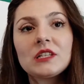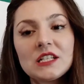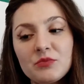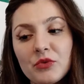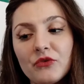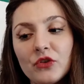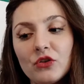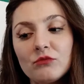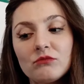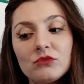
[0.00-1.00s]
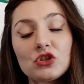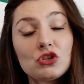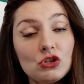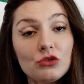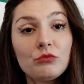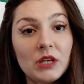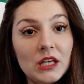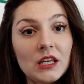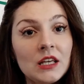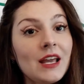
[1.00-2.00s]
This perfume should
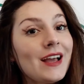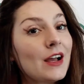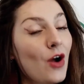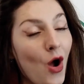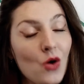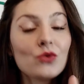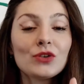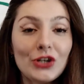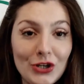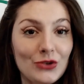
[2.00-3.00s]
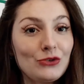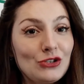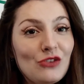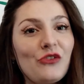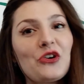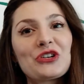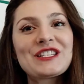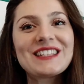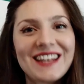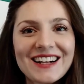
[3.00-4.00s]
be only used for
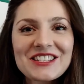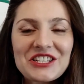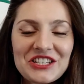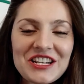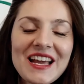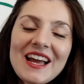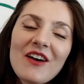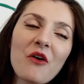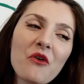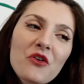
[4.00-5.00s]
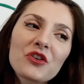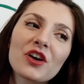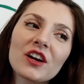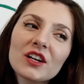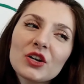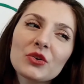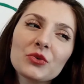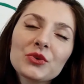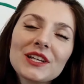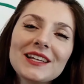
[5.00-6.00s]
seduction or
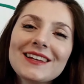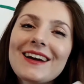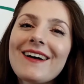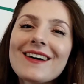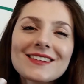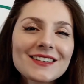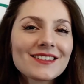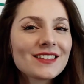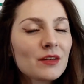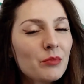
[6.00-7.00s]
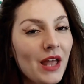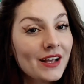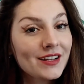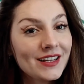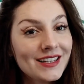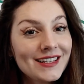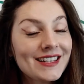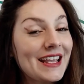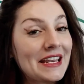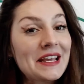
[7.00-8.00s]
cocooning underneath the
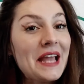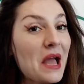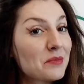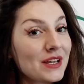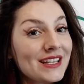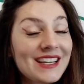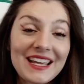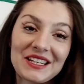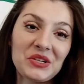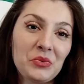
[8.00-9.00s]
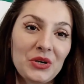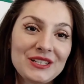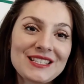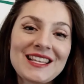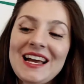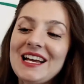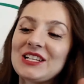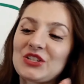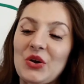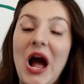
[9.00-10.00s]
blanket in a cabin in the woods.
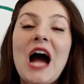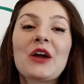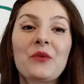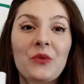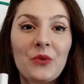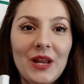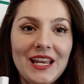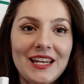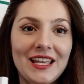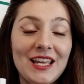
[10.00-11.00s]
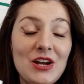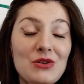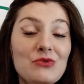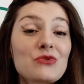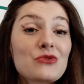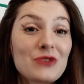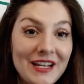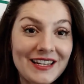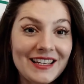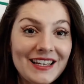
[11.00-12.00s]
So I really
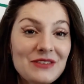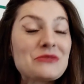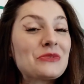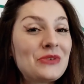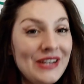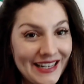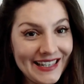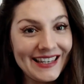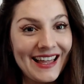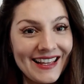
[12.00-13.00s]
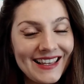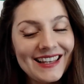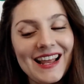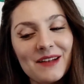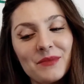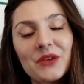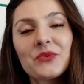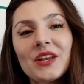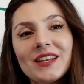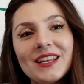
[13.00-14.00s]
like it, and my
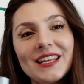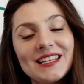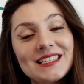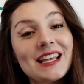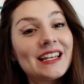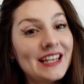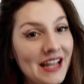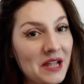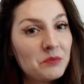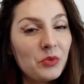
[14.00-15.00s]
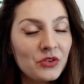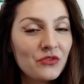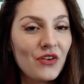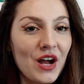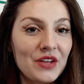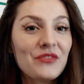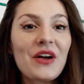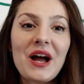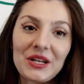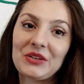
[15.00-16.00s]
rating is 9.5
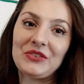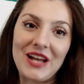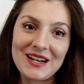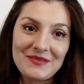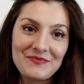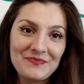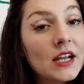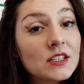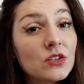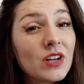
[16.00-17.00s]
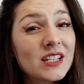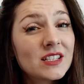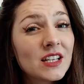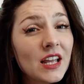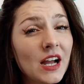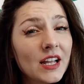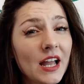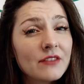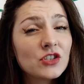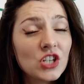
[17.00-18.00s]
out of 10. As you can see, I
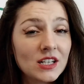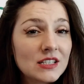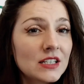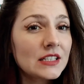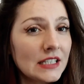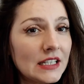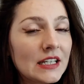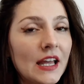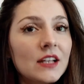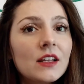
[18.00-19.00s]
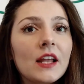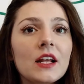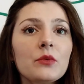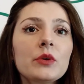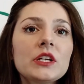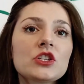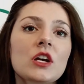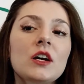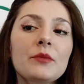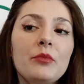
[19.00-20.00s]
have just a decant, and I wish
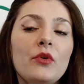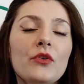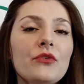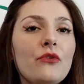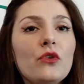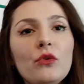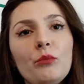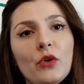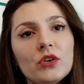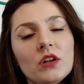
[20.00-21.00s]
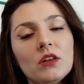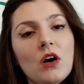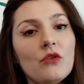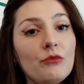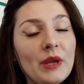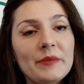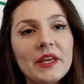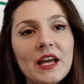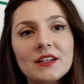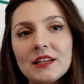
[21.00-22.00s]
I bought full bottle of
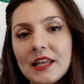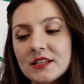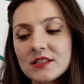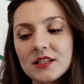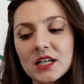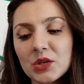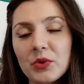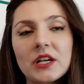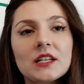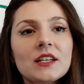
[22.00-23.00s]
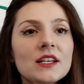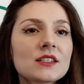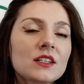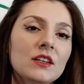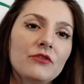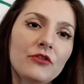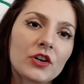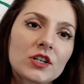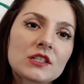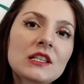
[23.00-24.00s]
Babycat last year when I tested it
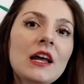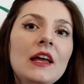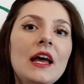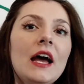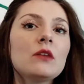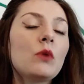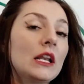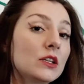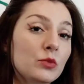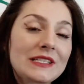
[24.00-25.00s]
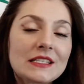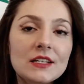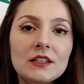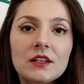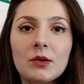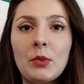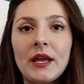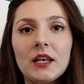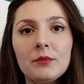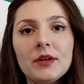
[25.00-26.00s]
first and while it was still
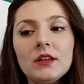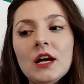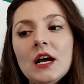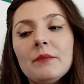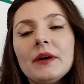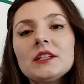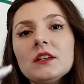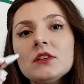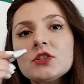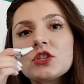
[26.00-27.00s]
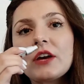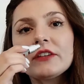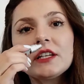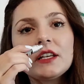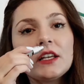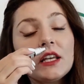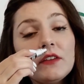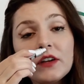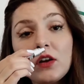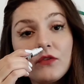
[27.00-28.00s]
available, but the longevity
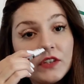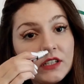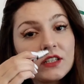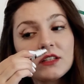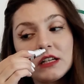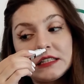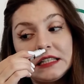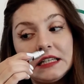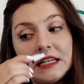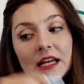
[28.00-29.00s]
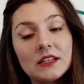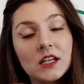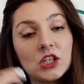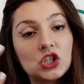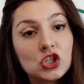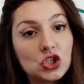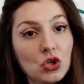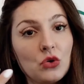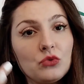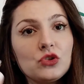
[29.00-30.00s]
even of this decant is
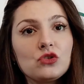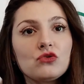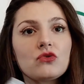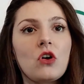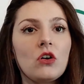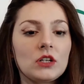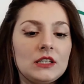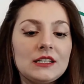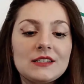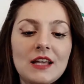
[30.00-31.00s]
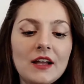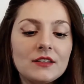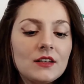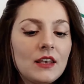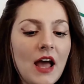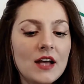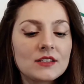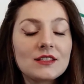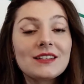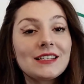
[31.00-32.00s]
so strong. The scent
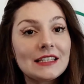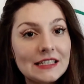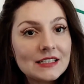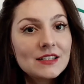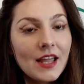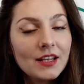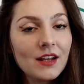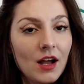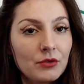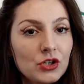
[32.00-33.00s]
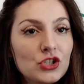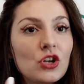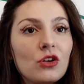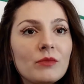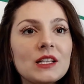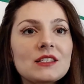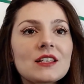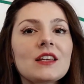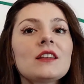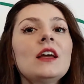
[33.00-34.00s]
lasts at least 8 hours on my
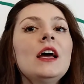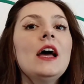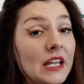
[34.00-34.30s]
skin.